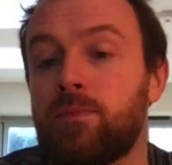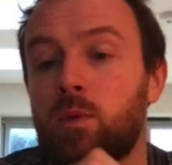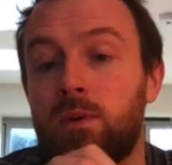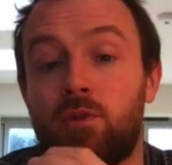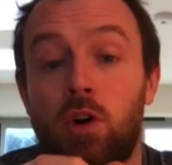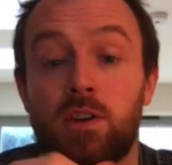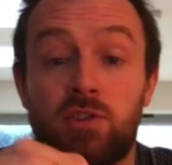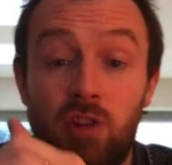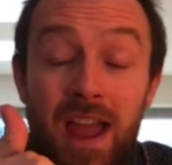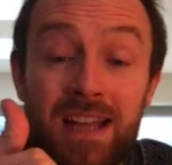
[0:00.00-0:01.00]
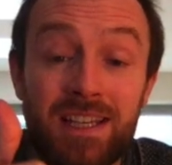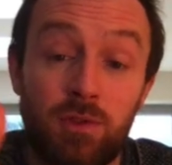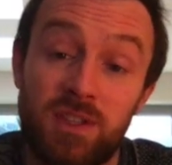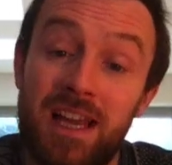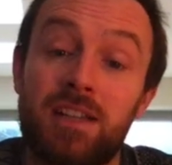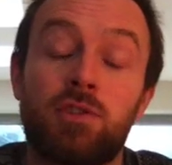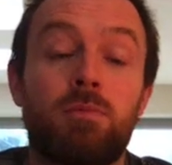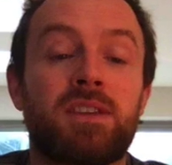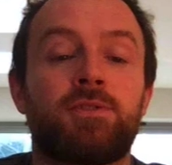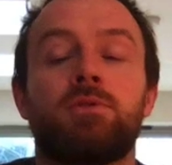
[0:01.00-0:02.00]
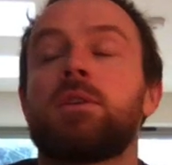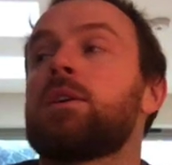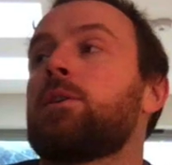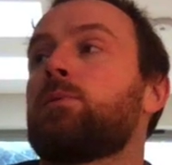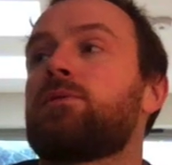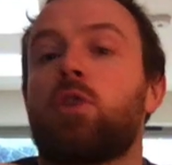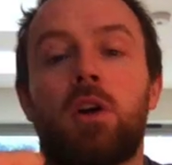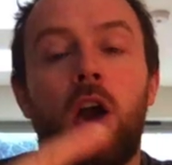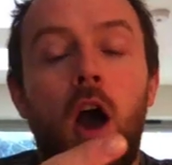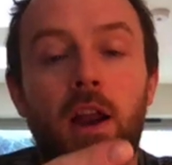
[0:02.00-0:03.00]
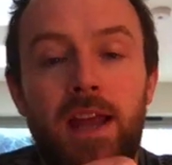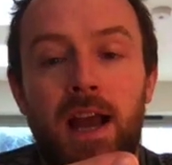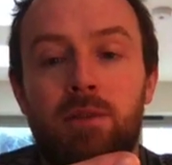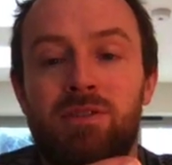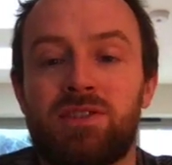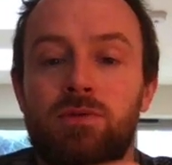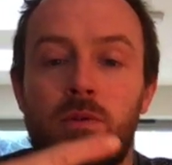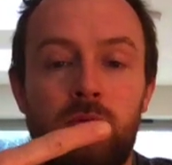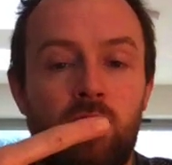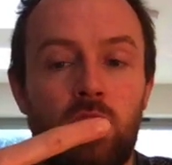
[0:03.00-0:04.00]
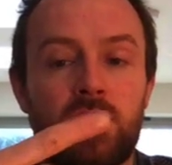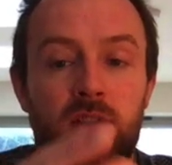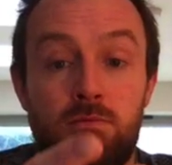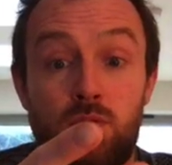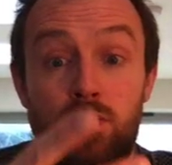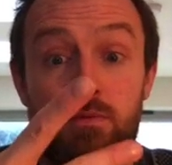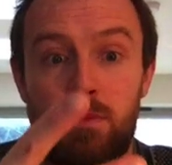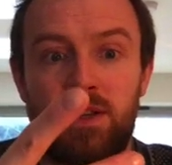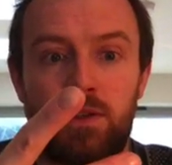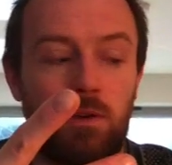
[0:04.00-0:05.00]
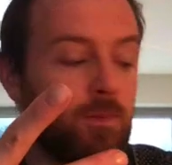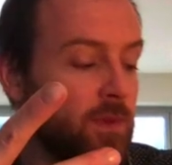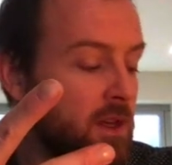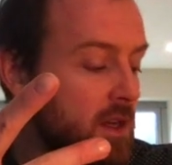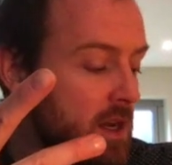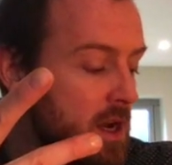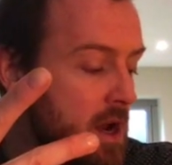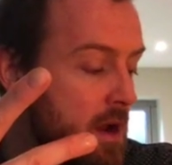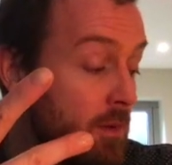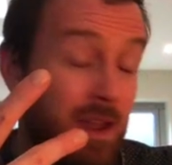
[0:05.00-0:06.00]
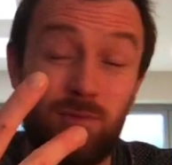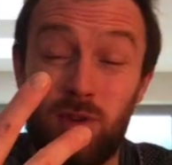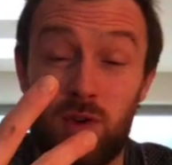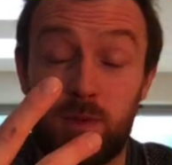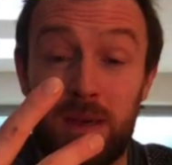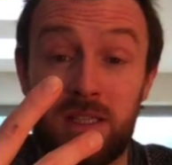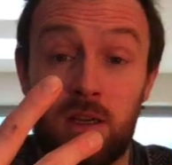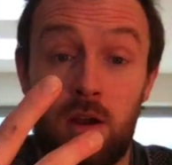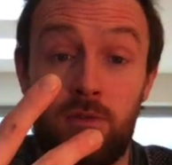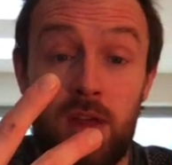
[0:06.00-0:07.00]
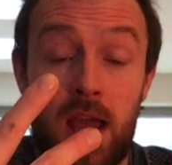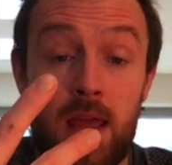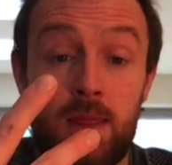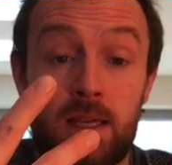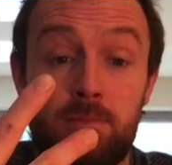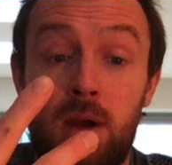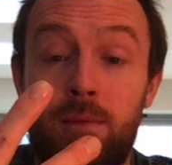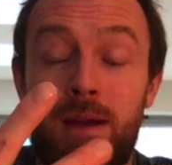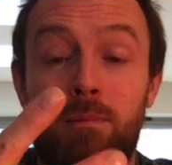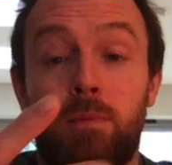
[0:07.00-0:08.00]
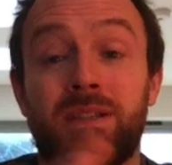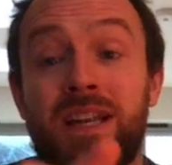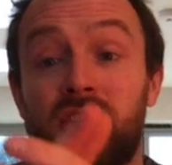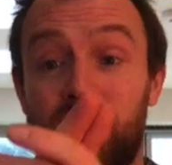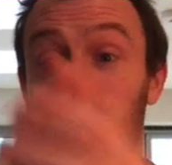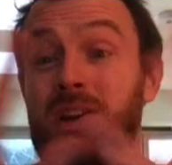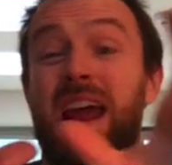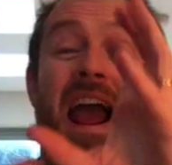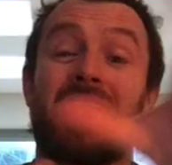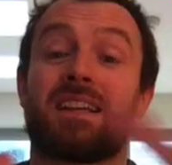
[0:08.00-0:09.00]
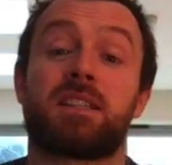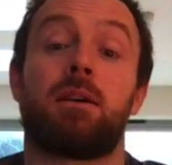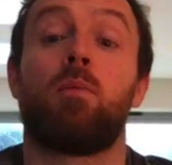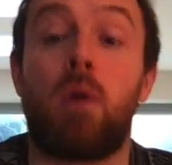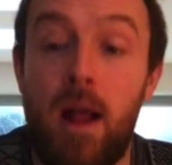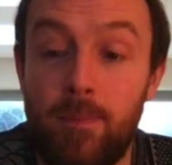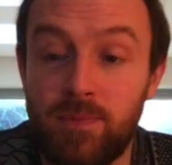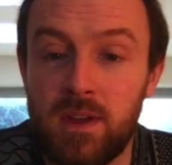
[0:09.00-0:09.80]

We've got striated or skeletal muscle, we've got cardiac muscle, and we've got smooth muscle. We haven't really got space to go over that in this mind map, but potentially you could add it somewhere.